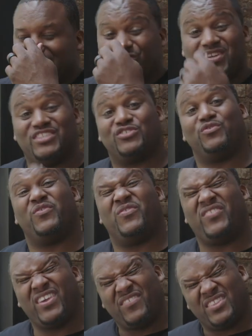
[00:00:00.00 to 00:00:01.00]
twenty-two
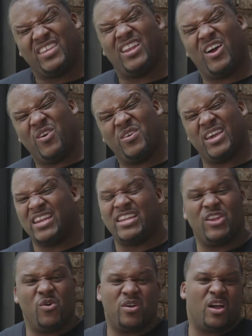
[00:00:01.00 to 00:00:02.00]
fifty though? And it
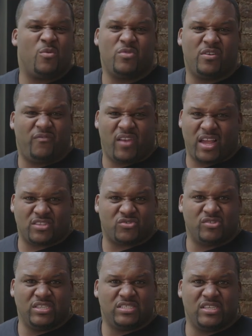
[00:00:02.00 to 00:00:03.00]
don't come with a flat
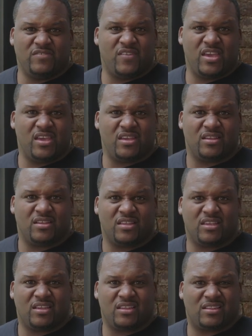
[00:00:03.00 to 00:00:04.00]
screen T V?
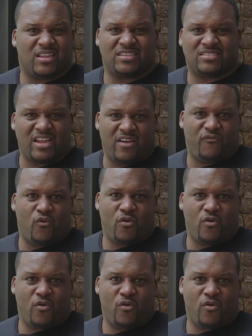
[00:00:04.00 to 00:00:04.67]
That's not